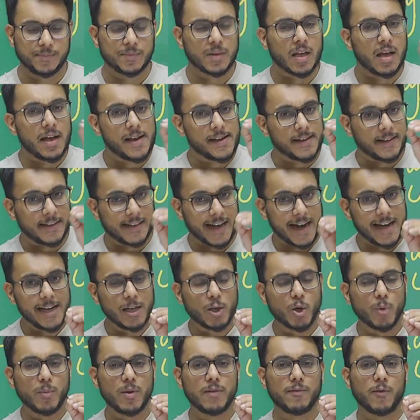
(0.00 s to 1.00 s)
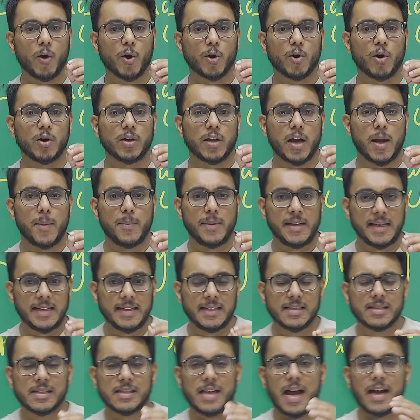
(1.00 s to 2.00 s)
Right to be forgotten means
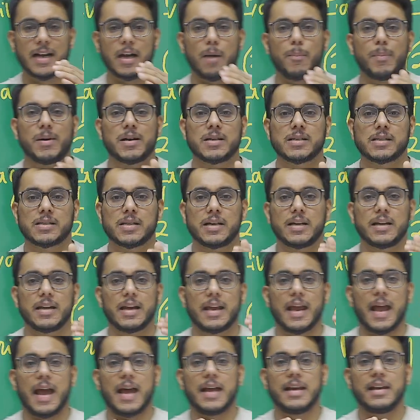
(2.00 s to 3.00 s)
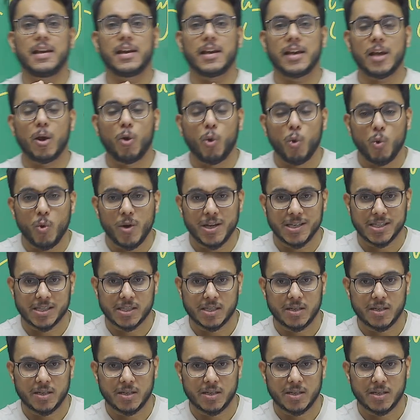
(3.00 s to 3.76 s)
that a person can request